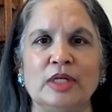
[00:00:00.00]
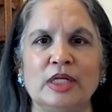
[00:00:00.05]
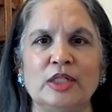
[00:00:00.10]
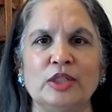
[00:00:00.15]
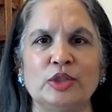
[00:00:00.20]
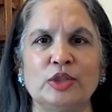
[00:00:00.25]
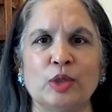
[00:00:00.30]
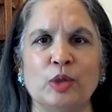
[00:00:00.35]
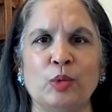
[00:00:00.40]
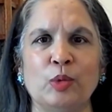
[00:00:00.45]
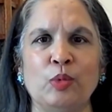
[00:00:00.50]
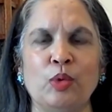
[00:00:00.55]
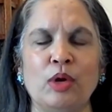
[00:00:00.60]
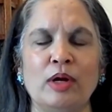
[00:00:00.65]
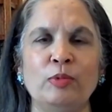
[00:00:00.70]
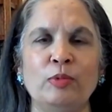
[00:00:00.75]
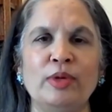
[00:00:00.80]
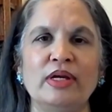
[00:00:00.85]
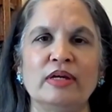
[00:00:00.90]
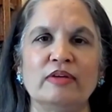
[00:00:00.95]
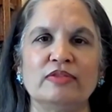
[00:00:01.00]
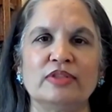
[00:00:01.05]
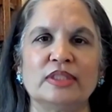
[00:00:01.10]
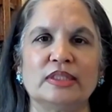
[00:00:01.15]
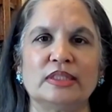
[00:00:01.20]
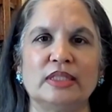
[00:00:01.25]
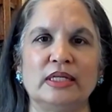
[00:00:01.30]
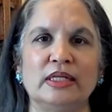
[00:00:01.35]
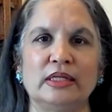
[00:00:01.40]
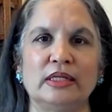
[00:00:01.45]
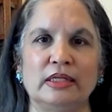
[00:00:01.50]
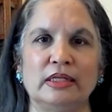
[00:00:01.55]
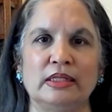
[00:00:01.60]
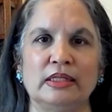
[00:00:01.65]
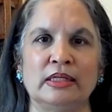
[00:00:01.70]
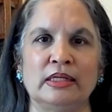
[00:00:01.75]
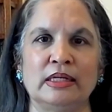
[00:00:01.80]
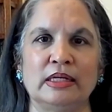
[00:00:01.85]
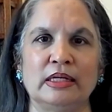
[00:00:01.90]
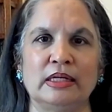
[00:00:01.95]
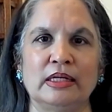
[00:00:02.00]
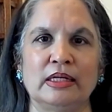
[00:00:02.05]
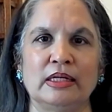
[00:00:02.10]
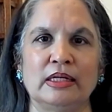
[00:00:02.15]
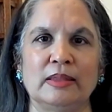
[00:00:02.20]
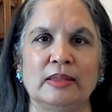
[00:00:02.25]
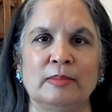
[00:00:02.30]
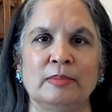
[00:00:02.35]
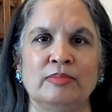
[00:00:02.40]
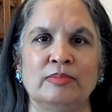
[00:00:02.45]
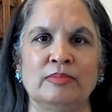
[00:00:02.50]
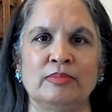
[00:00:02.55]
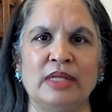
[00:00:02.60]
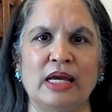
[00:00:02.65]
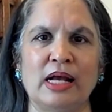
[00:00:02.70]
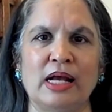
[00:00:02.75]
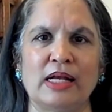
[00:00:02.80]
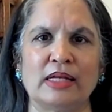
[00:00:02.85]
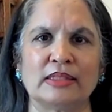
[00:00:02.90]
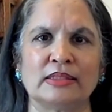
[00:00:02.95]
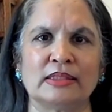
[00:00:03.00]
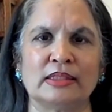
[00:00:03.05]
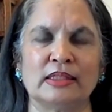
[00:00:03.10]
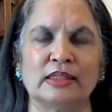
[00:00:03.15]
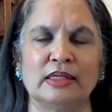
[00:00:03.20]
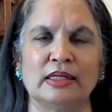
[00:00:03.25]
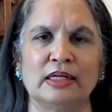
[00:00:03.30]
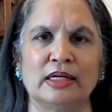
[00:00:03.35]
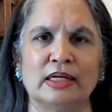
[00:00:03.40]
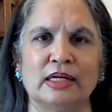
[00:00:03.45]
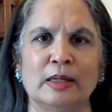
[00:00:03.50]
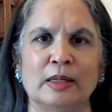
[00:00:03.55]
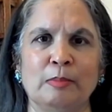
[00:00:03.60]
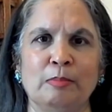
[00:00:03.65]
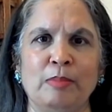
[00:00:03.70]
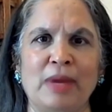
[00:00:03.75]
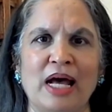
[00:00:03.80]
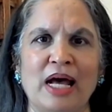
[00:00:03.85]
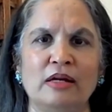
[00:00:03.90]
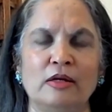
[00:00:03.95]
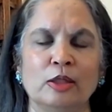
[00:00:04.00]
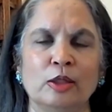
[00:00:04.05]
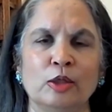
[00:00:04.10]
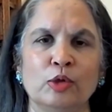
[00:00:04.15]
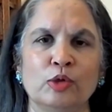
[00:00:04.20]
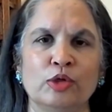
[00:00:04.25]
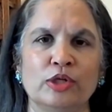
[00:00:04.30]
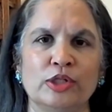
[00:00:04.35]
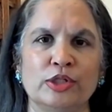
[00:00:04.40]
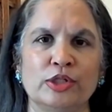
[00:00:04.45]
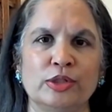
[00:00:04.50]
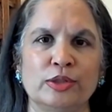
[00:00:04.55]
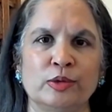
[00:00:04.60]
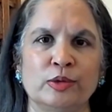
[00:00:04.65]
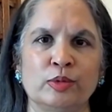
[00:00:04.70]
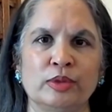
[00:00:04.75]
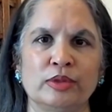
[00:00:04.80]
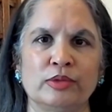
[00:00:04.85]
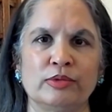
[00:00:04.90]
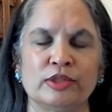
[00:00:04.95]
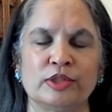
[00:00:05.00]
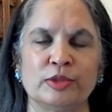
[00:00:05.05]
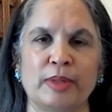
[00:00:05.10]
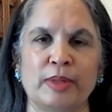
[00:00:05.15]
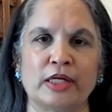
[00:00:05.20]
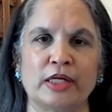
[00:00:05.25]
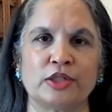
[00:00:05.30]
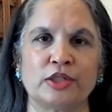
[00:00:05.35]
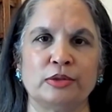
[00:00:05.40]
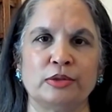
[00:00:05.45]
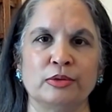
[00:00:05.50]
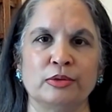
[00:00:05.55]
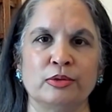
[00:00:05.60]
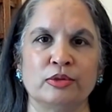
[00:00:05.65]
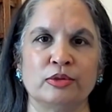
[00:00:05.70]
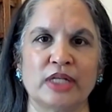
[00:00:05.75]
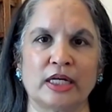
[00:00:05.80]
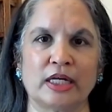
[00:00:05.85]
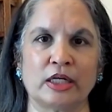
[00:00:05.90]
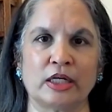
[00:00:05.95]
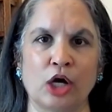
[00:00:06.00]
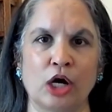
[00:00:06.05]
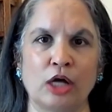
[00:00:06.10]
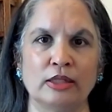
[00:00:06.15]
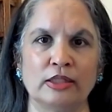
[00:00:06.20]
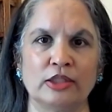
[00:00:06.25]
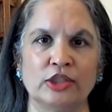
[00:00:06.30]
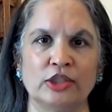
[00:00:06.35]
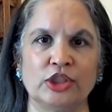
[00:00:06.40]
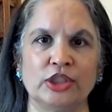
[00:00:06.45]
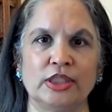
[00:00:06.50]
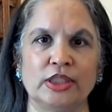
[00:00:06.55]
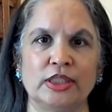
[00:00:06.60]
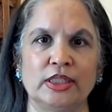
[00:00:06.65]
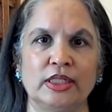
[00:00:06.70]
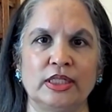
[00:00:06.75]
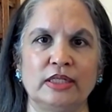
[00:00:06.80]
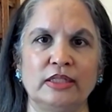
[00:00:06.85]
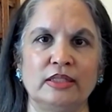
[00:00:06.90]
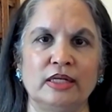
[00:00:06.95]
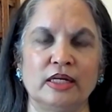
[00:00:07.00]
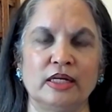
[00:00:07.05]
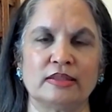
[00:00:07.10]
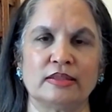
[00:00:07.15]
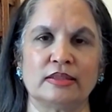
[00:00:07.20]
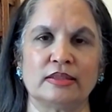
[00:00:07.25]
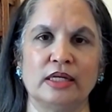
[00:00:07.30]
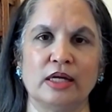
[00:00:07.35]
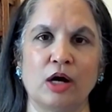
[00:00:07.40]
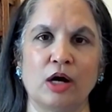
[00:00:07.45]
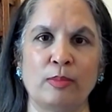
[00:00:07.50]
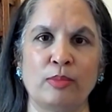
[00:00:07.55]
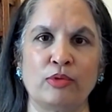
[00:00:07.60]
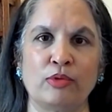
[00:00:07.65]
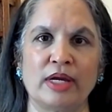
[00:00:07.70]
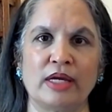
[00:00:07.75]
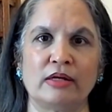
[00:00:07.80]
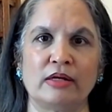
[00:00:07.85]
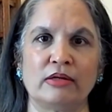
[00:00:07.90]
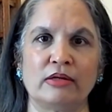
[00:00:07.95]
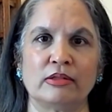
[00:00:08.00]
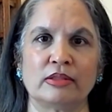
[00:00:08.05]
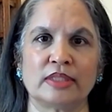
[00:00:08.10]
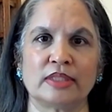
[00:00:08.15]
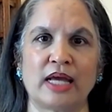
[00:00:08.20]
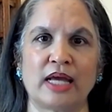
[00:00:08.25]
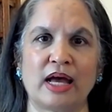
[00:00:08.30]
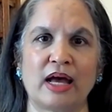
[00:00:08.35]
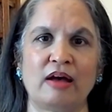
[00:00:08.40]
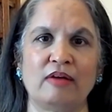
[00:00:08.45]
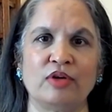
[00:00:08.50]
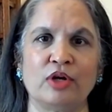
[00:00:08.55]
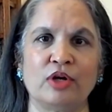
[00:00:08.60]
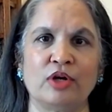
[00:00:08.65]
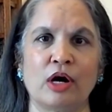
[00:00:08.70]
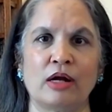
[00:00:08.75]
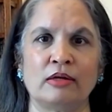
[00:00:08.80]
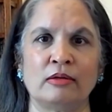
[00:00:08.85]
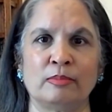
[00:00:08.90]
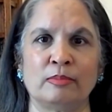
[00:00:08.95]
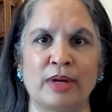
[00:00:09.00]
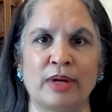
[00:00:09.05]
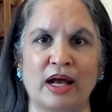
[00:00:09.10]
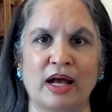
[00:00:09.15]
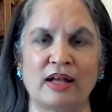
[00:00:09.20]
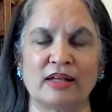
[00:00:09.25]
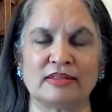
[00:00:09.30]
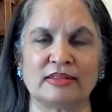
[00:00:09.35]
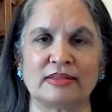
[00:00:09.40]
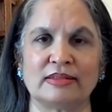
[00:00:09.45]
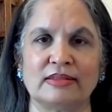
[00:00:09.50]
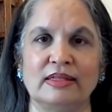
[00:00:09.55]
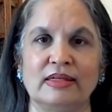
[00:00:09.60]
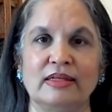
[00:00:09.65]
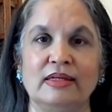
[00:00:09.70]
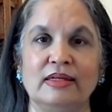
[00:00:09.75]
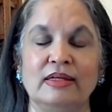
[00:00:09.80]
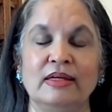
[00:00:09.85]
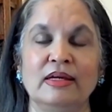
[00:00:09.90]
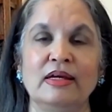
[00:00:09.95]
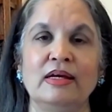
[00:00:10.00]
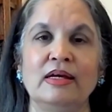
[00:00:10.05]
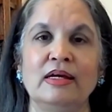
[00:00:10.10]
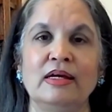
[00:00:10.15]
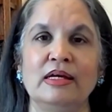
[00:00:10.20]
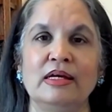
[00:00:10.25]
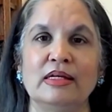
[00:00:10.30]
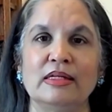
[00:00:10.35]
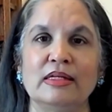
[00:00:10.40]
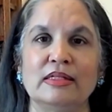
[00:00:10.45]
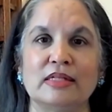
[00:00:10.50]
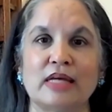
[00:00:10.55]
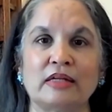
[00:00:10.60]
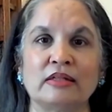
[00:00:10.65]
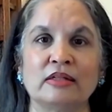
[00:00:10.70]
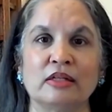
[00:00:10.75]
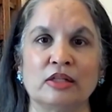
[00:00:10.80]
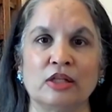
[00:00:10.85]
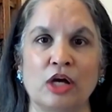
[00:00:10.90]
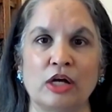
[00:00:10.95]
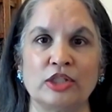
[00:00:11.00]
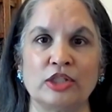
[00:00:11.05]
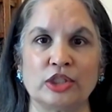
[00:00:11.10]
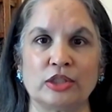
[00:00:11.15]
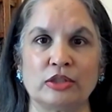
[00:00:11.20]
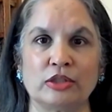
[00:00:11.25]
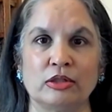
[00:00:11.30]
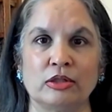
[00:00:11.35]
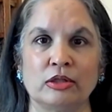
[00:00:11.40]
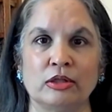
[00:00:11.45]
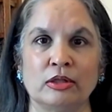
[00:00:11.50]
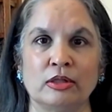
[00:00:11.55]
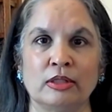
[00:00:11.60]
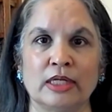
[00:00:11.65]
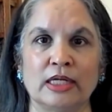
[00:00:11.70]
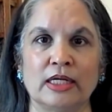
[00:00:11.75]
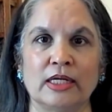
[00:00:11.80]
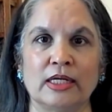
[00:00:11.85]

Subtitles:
So what we have seen, as Matt alluded to with respect to technology, yes, the operators have gotten past the technological